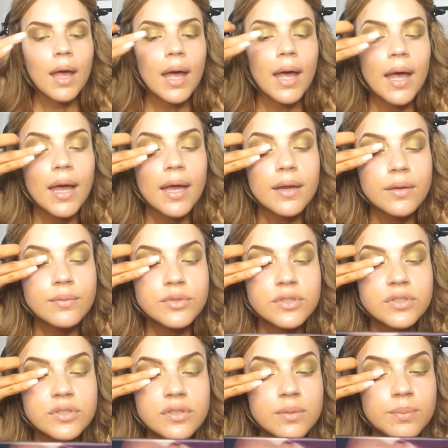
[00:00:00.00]
and I'm
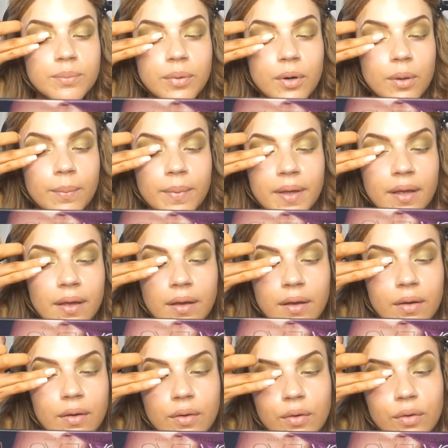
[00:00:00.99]
just going to pop it
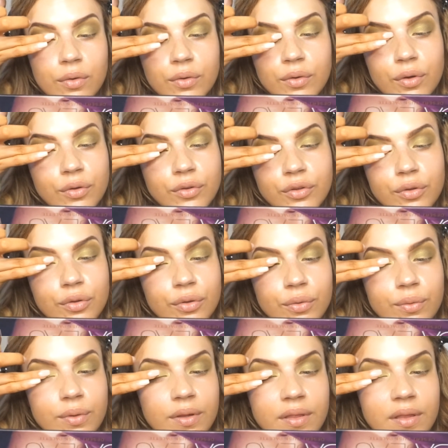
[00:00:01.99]

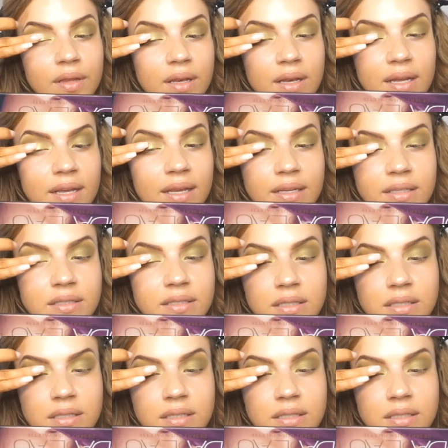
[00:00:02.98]
onto the lid.